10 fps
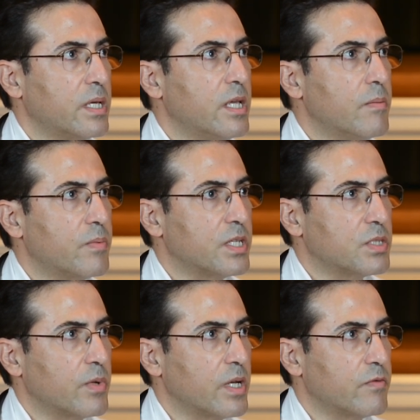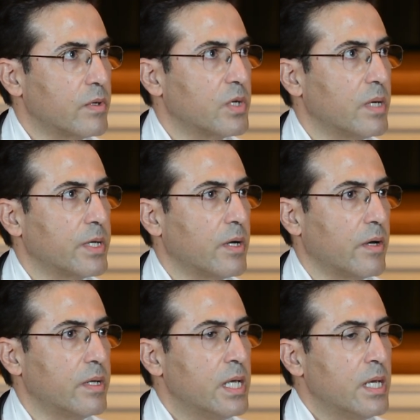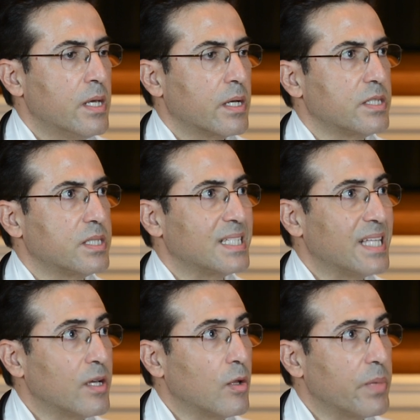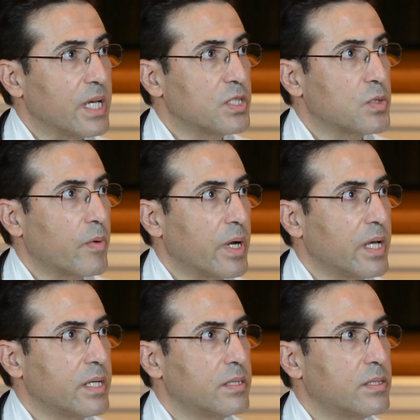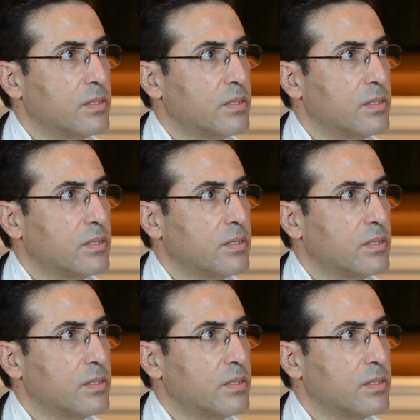keep the spread from coming on. Because the single biggest risk